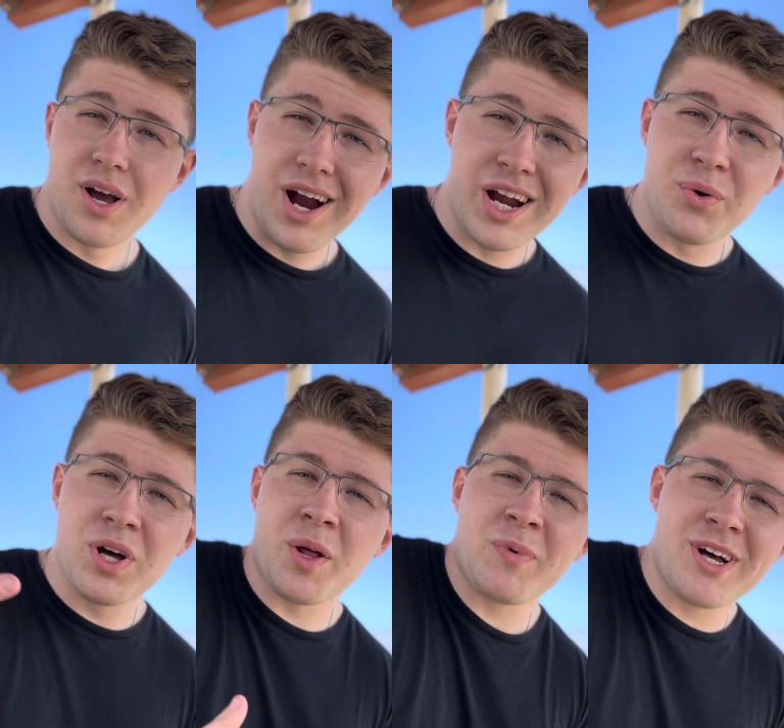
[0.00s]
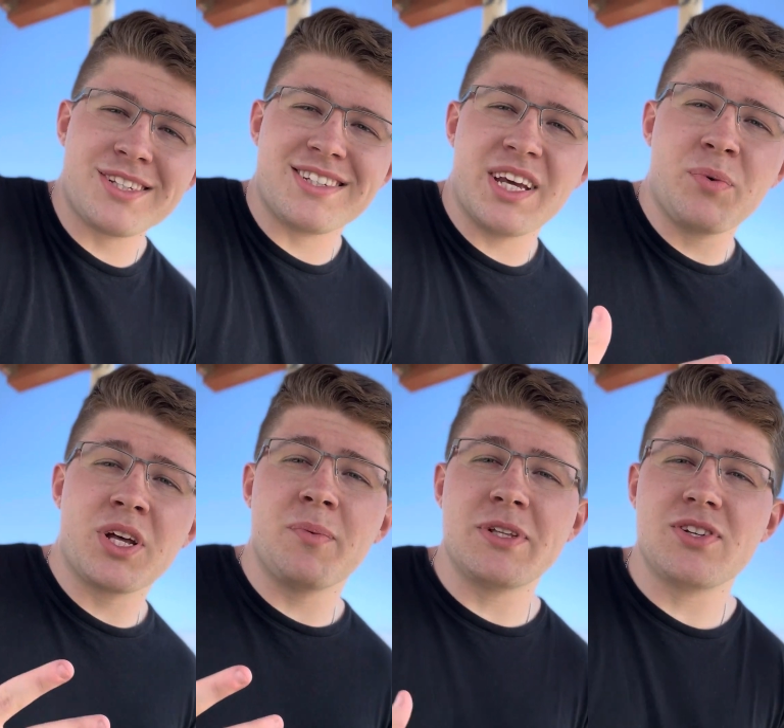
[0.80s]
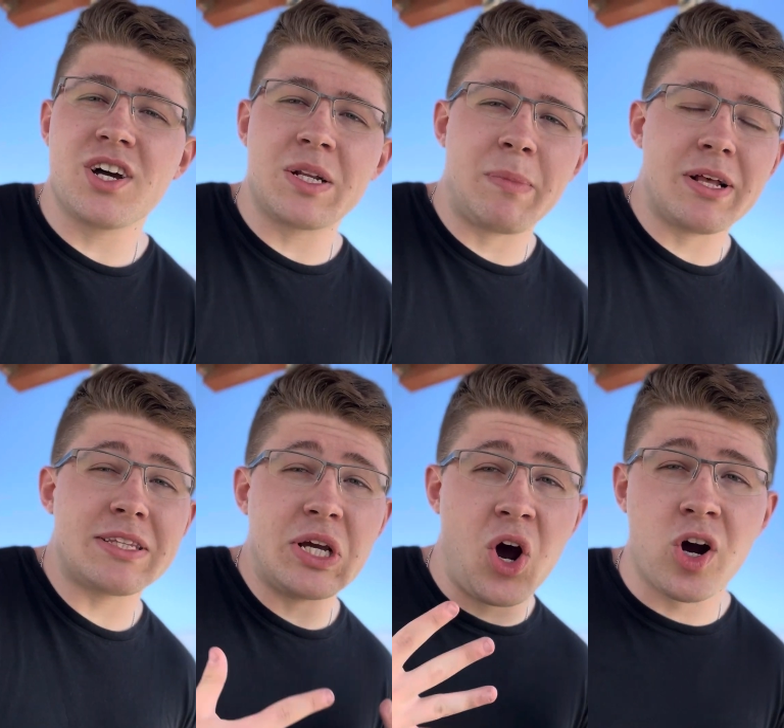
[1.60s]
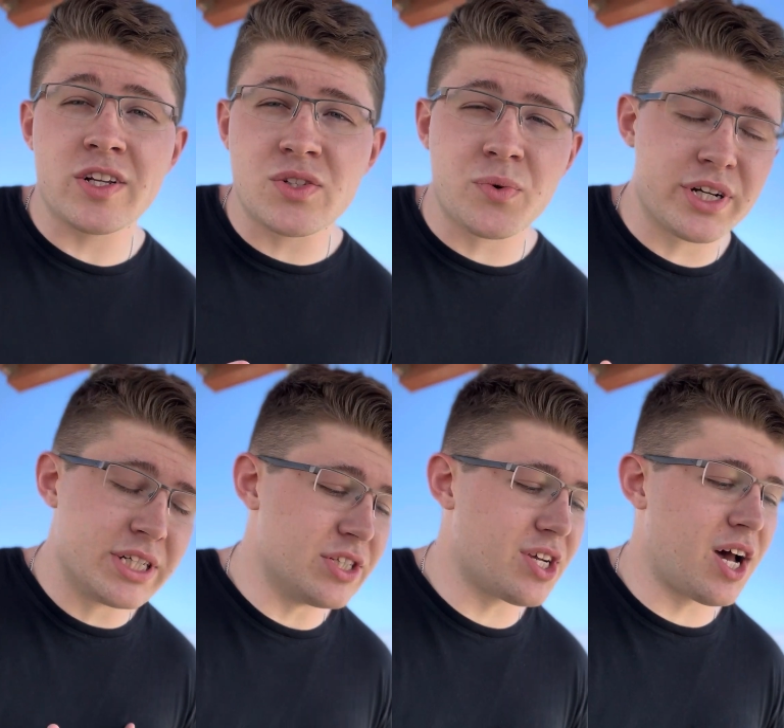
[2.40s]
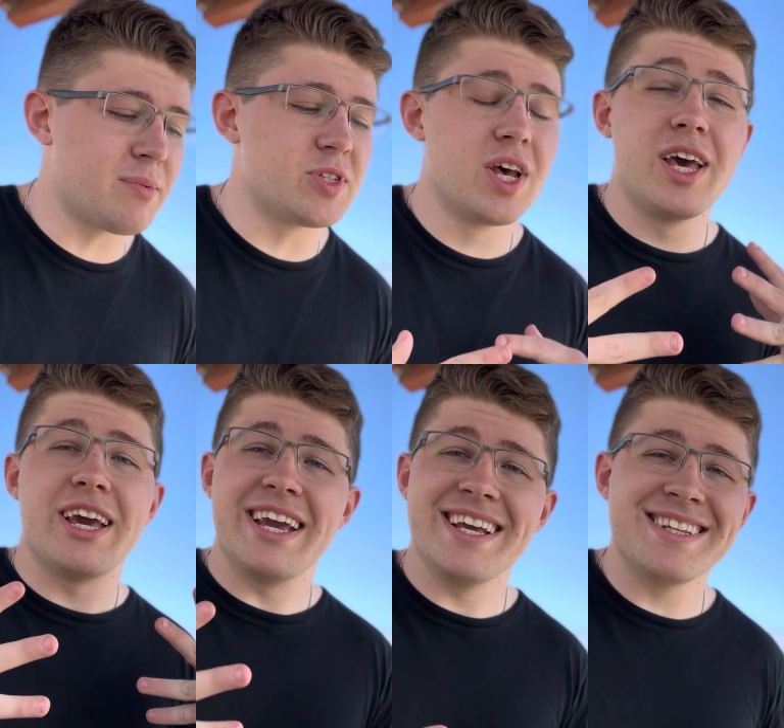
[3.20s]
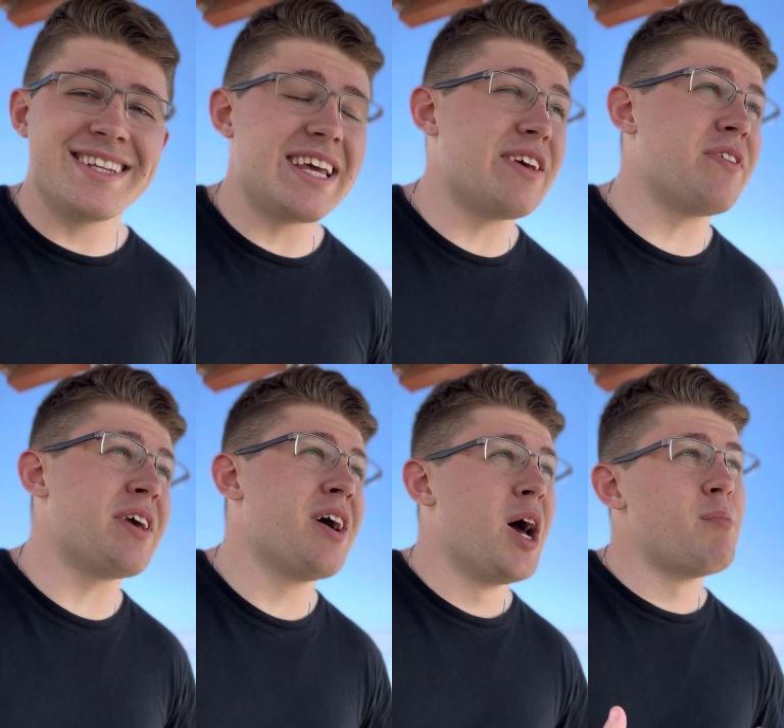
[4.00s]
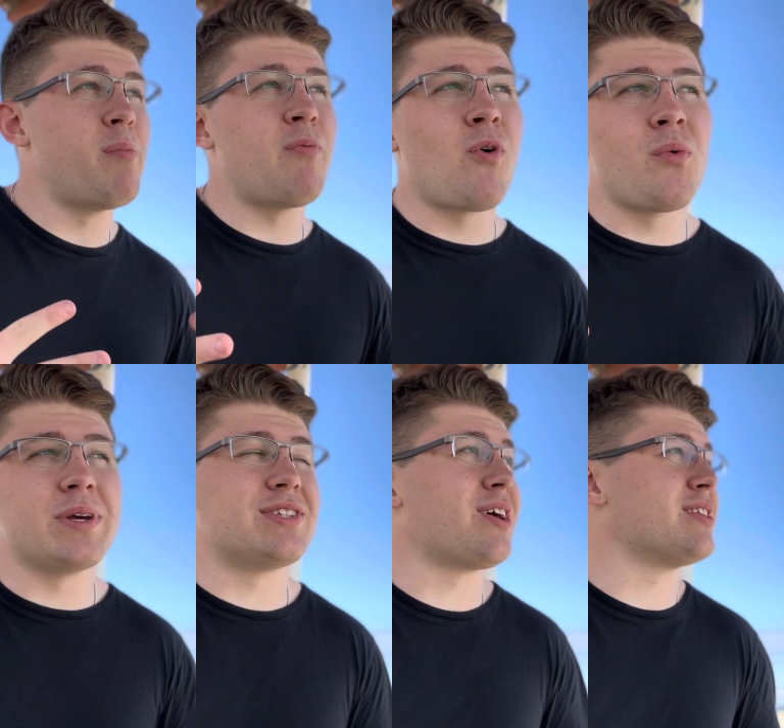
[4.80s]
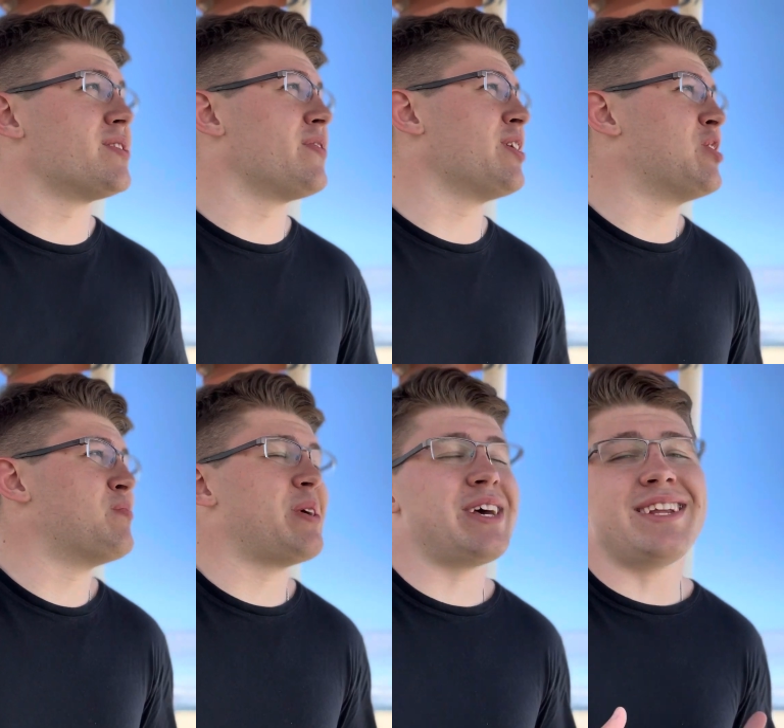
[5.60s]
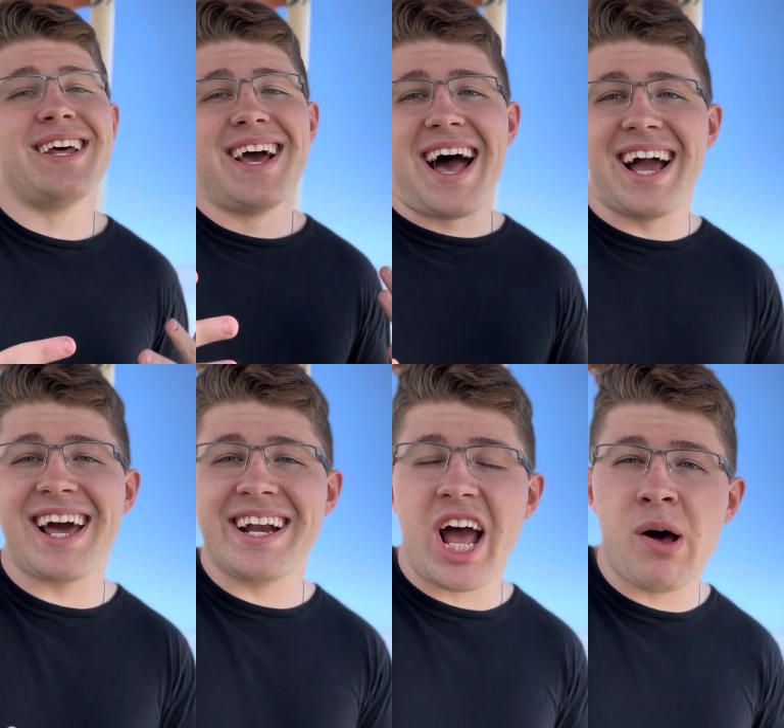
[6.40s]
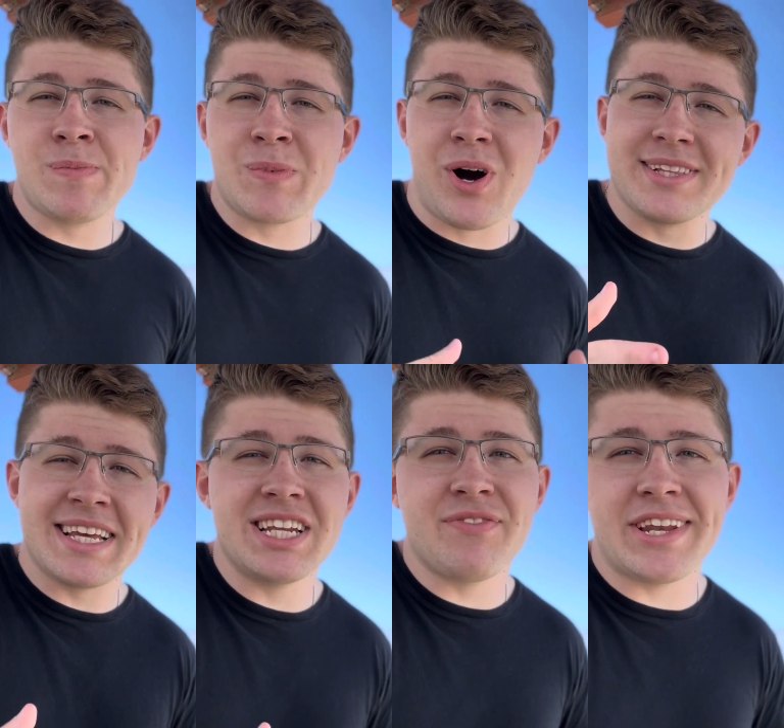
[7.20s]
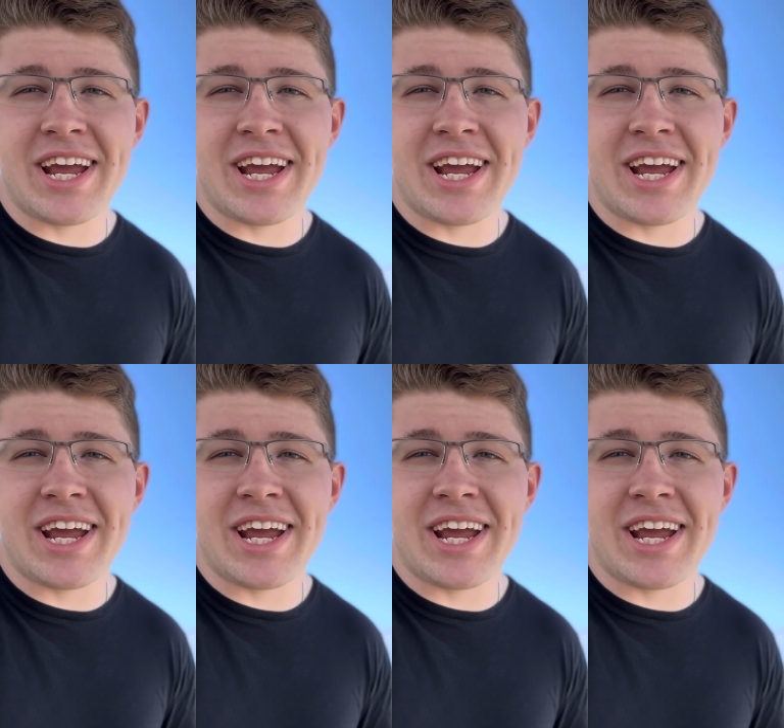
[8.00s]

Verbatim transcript: All right, what up, y'all? Today we're going to be talking about the hardest working jobs in the Navy. But before we start this video, man, I got an album called End of an